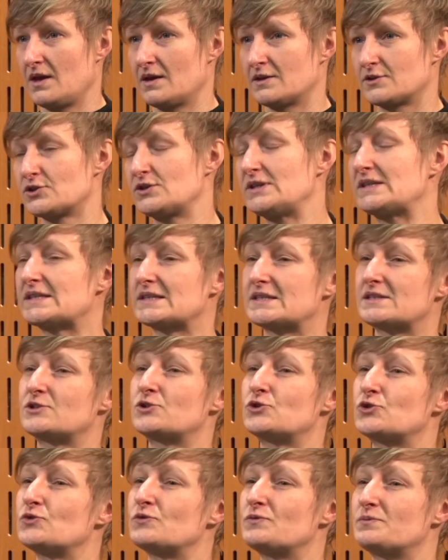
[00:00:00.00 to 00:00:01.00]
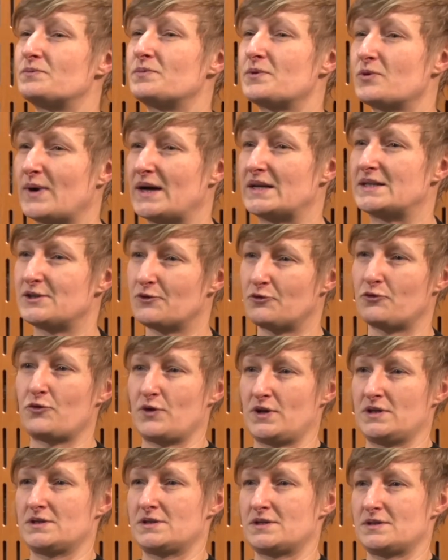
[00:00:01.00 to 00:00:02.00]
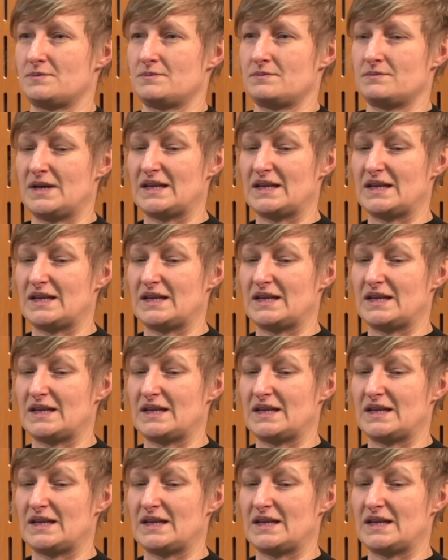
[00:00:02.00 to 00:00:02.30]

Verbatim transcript: So these are two quite different